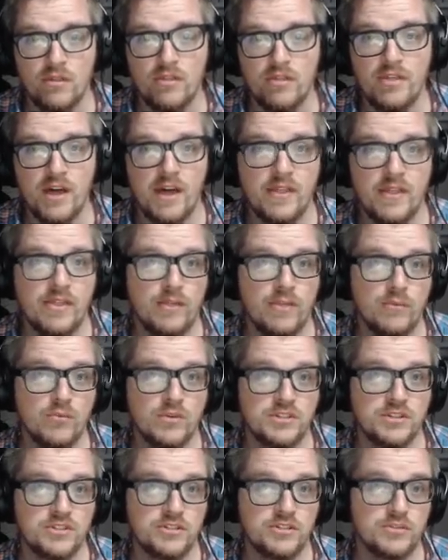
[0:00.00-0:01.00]
than
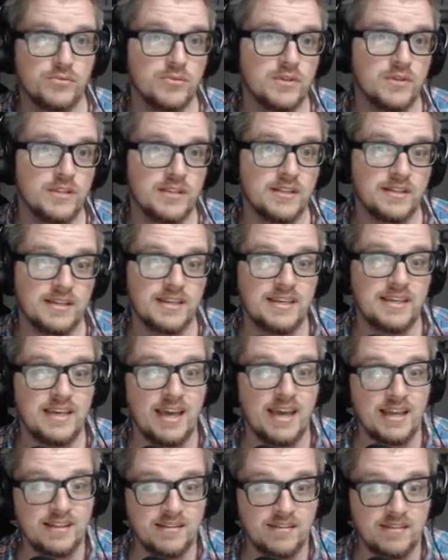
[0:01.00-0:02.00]
what you will
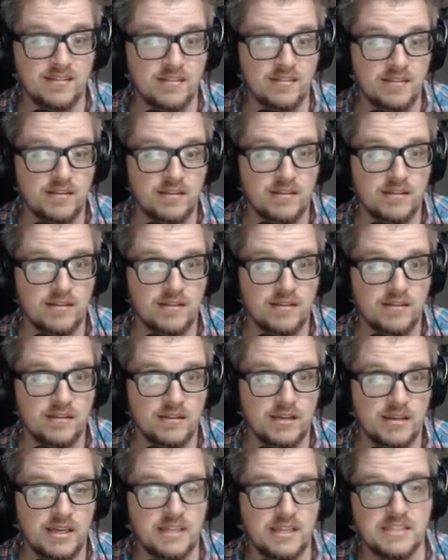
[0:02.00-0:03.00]
get
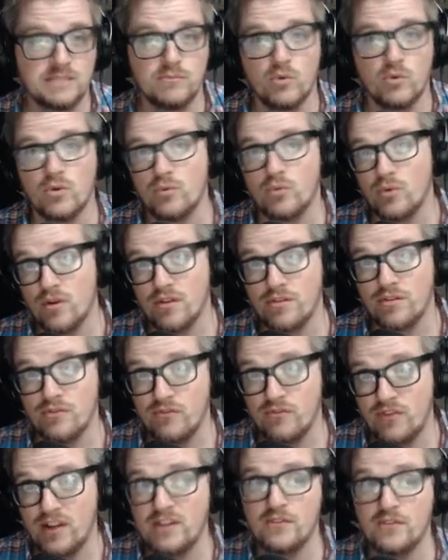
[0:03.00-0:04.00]
it's more worth
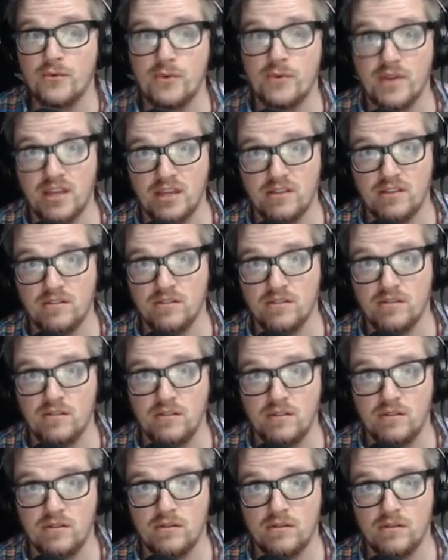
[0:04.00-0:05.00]
vendoring it
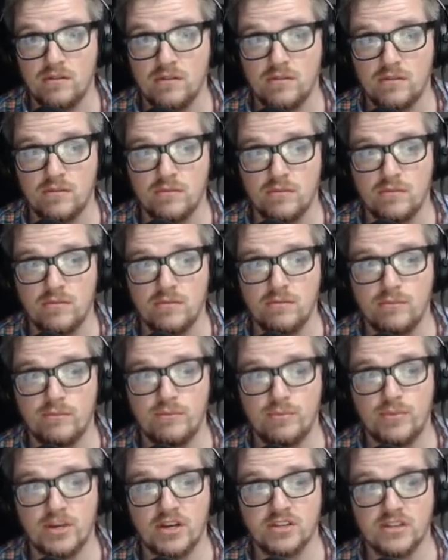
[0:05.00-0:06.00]

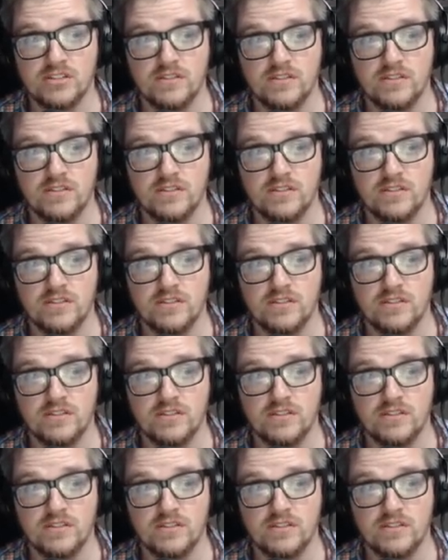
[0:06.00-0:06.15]
because of